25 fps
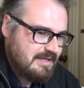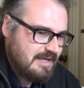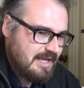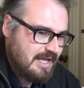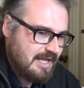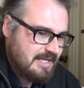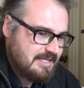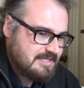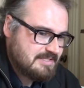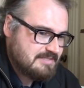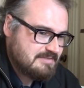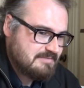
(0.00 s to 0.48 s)

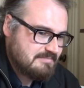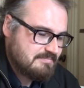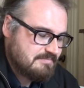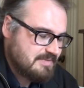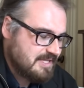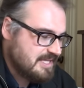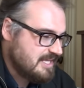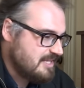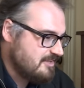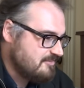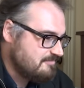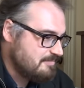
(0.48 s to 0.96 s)
And
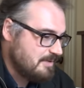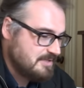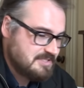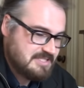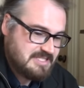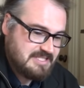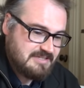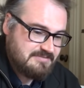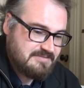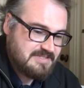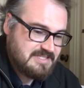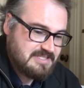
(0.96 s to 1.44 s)
thinking of
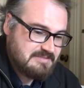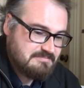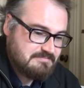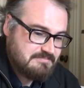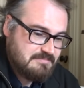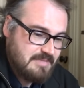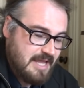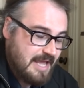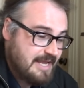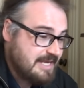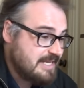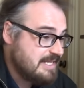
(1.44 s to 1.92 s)
positives,
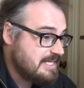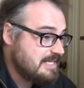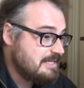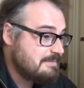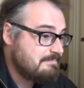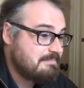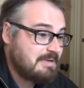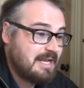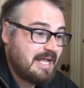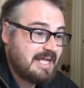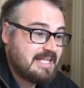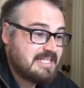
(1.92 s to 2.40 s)
any
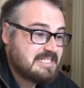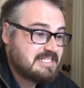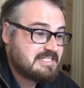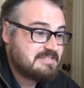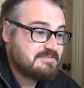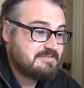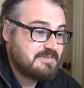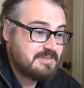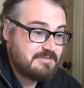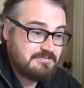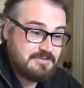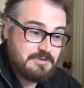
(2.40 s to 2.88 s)
plans
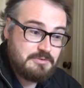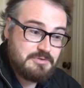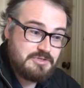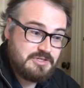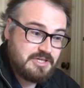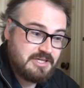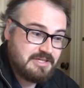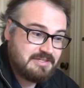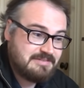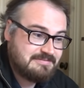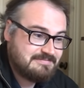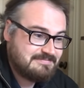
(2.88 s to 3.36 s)
for the
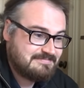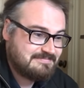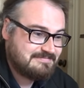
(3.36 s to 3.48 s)
future?